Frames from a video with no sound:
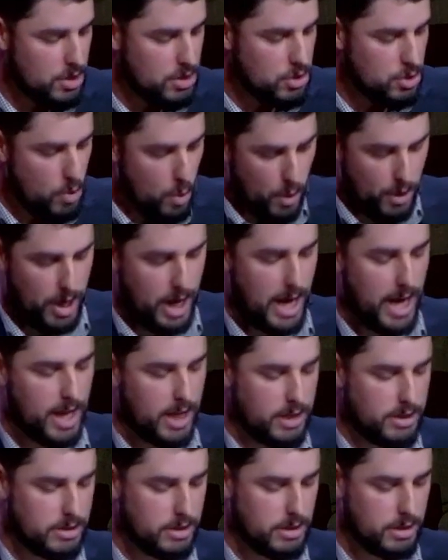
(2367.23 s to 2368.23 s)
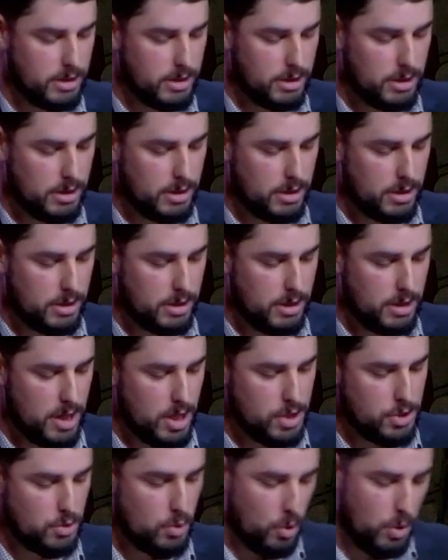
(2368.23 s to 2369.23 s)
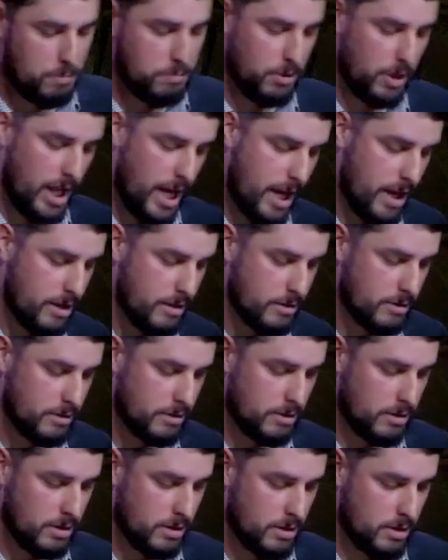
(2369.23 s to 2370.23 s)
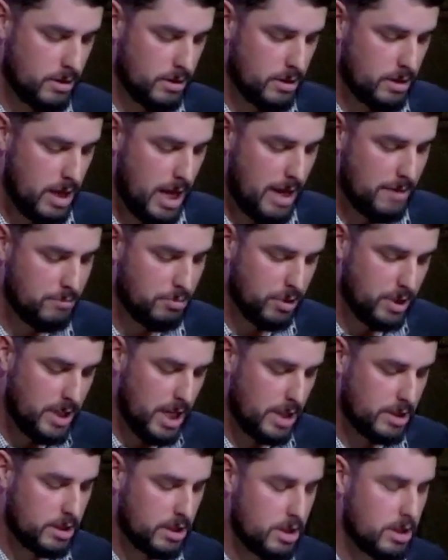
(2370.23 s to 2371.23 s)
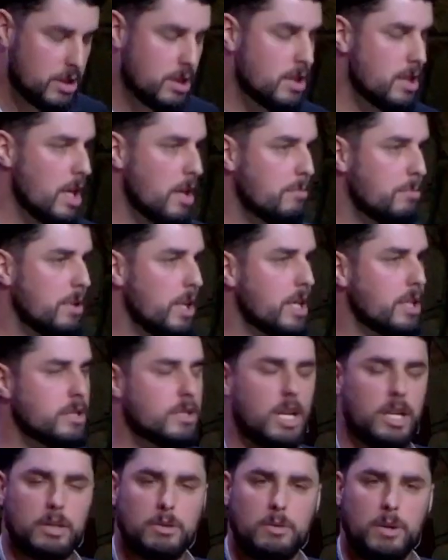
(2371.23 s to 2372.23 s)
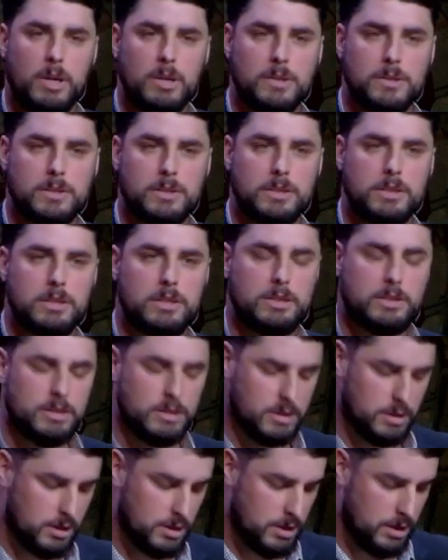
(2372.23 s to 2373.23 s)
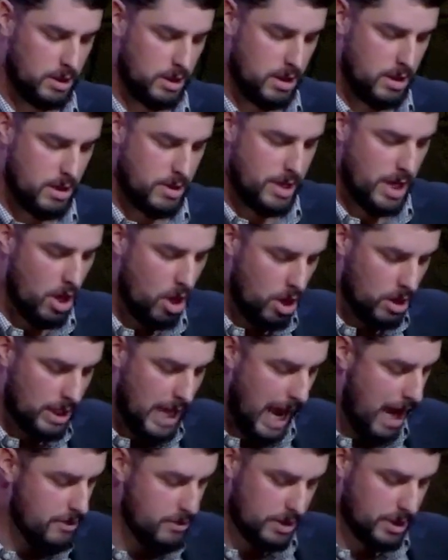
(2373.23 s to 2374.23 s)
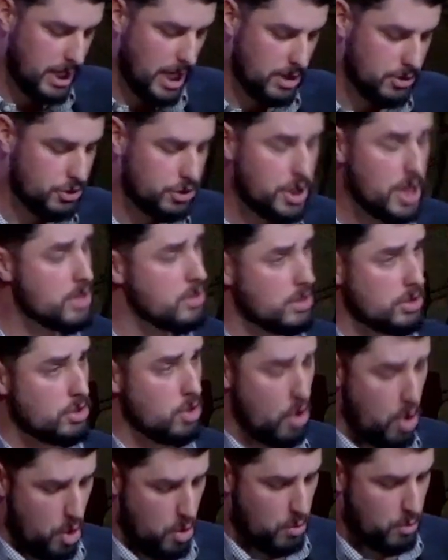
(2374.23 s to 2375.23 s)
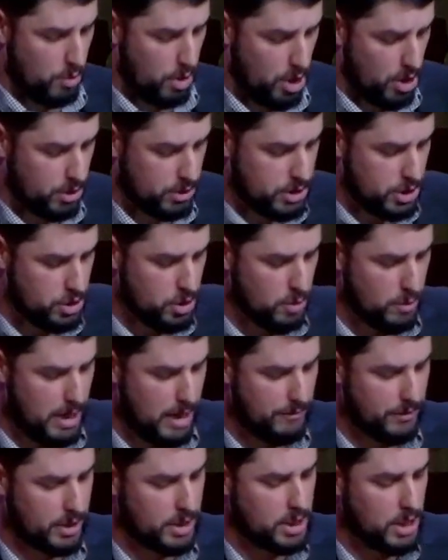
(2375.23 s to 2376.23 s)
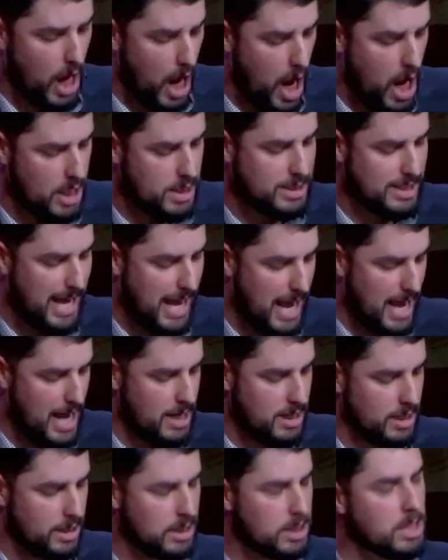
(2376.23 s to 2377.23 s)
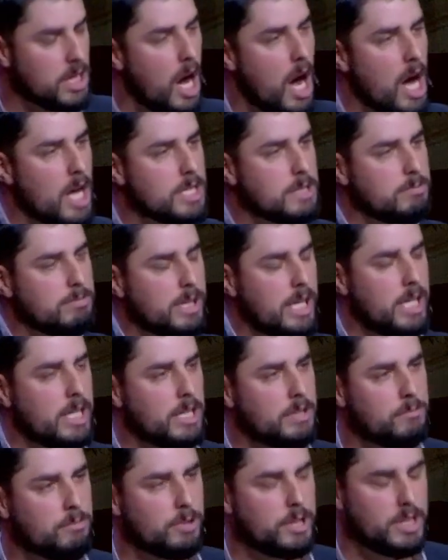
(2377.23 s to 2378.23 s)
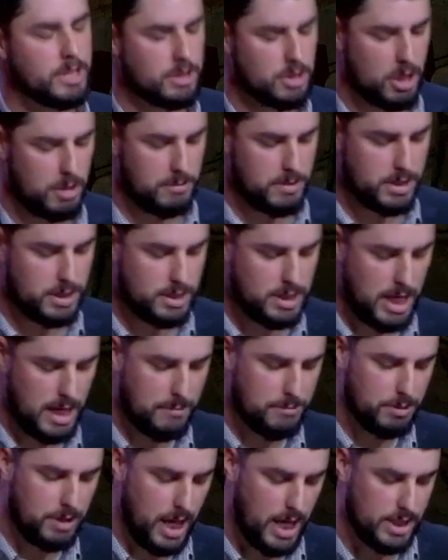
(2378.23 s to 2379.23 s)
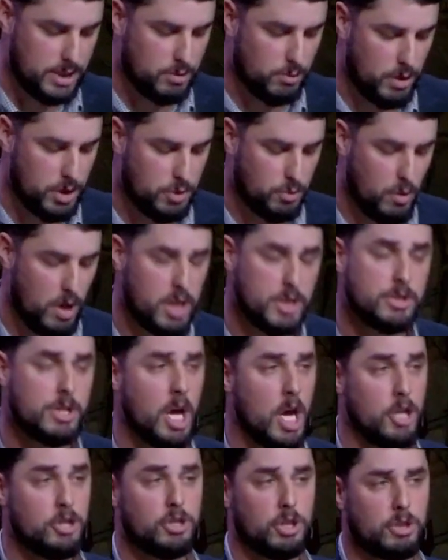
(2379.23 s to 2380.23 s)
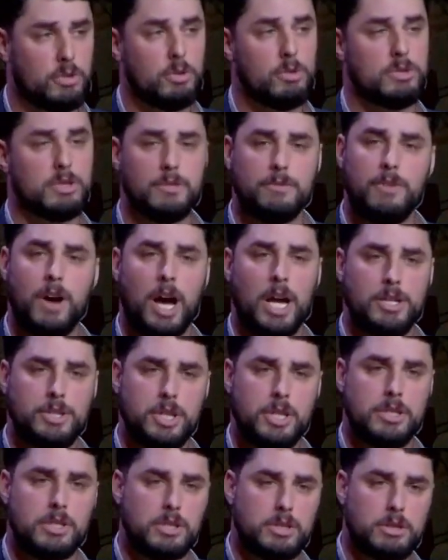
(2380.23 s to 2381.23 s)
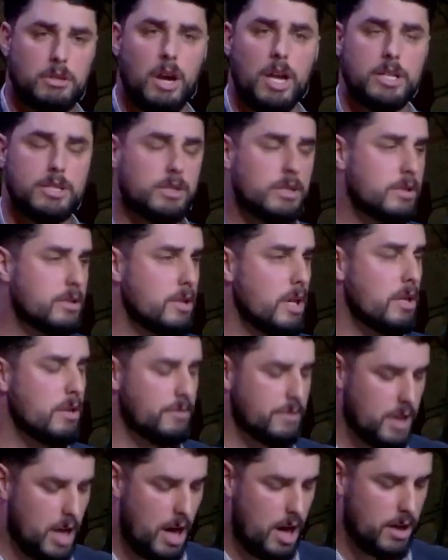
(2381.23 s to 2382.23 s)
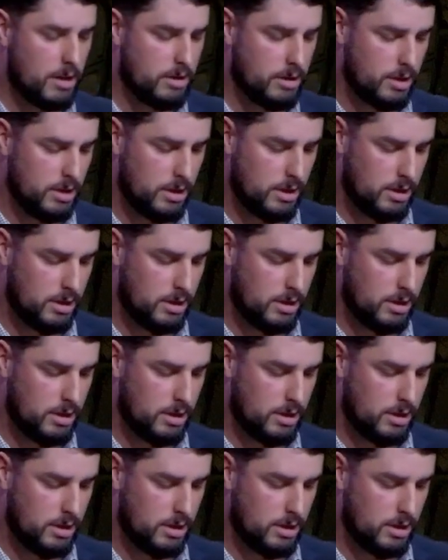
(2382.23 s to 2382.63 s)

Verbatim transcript: your hand and your plan had predestined to take place." End quote. They all gathered against Jesus, the whole world, to do whatever God's hand and God's plan had predetermined to take place, which was to crucify Jesus Christ, the Son of God